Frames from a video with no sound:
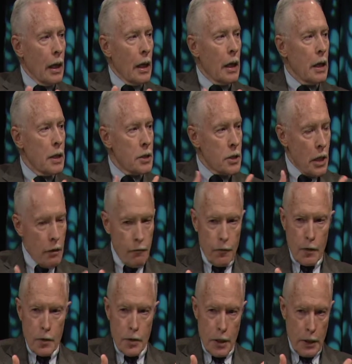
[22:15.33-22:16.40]
His
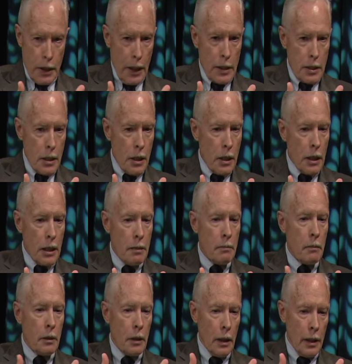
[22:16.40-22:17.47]
efforts at that
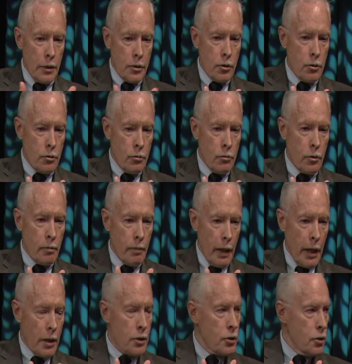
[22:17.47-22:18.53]
time led to the
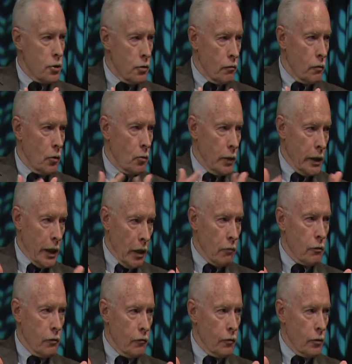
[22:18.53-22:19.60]
passage of what we now
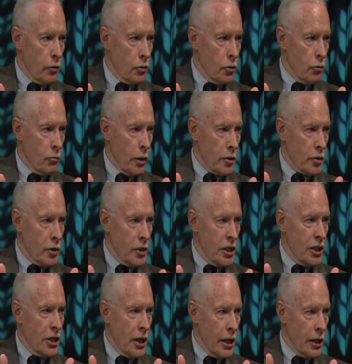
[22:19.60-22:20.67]
refer to as the
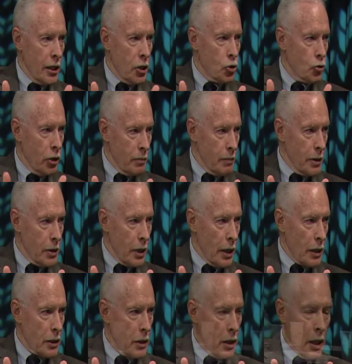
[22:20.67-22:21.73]
Detainee Treatment
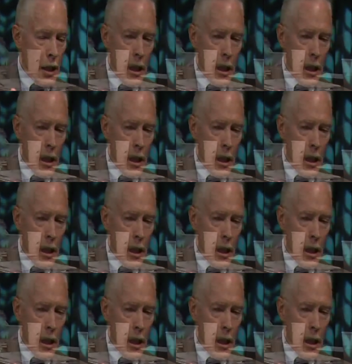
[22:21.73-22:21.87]
Act.